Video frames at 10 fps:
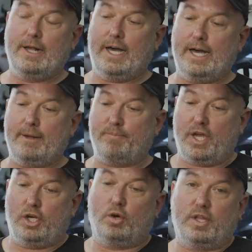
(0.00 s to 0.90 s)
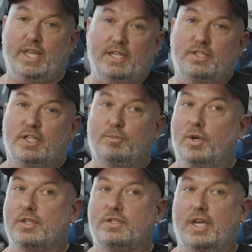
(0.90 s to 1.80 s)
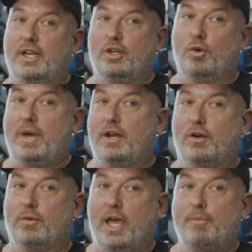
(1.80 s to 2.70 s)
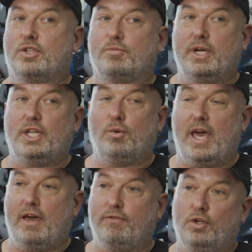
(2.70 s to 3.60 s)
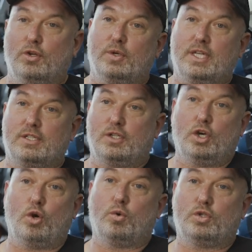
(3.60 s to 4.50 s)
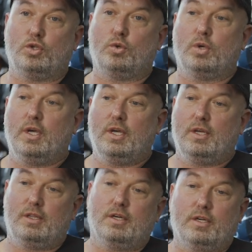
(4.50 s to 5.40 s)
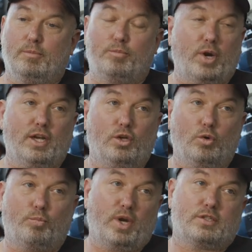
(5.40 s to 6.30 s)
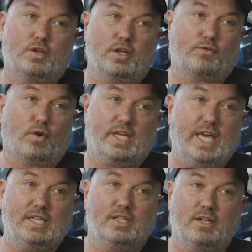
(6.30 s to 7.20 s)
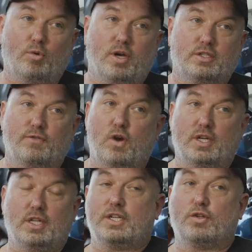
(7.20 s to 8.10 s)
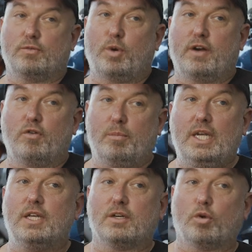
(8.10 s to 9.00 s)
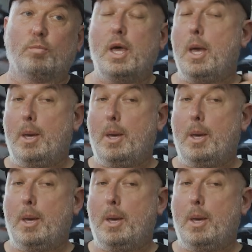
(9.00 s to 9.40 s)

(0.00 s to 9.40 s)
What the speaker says: I know that that's an experience that no matter how much money you have, you don't get to go to the brand new press launch for a KTM or Husqvarna unless you're part of a media group.